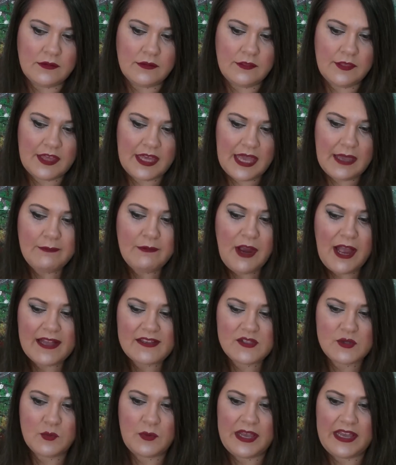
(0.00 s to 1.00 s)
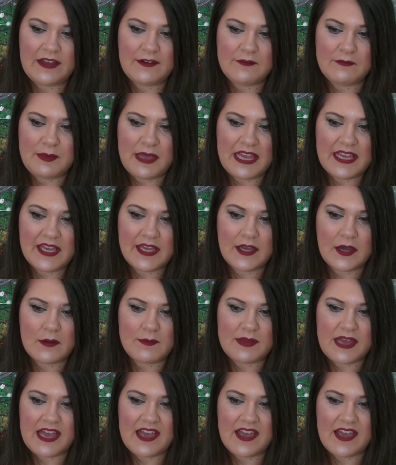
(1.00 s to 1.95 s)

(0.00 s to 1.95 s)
The camera has a way of picking up